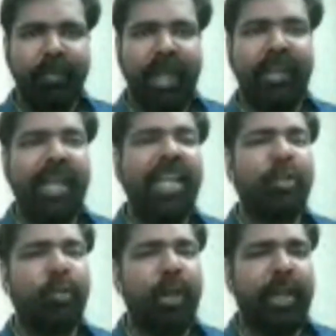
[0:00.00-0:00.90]
And
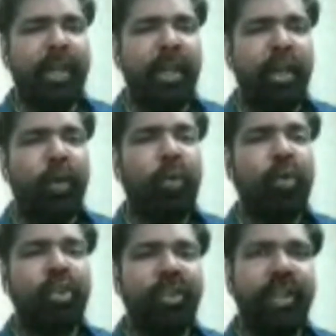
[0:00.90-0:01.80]
that's where
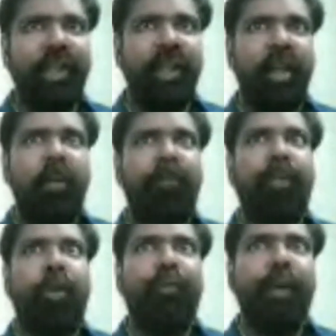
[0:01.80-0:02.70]
Rushdie
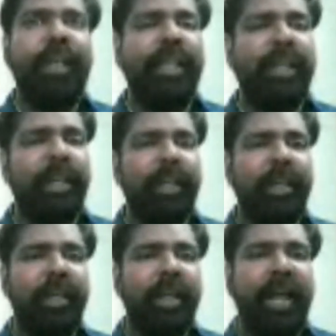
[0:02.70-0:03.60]
prophetically
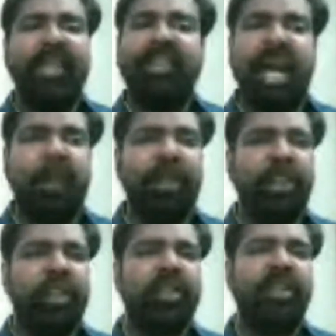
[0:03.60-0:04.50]

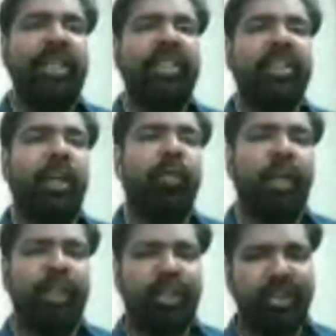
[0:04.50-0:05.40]
establishes these
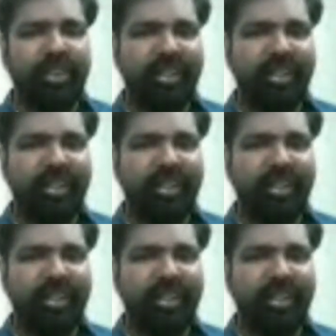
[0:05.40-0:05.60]
conventions.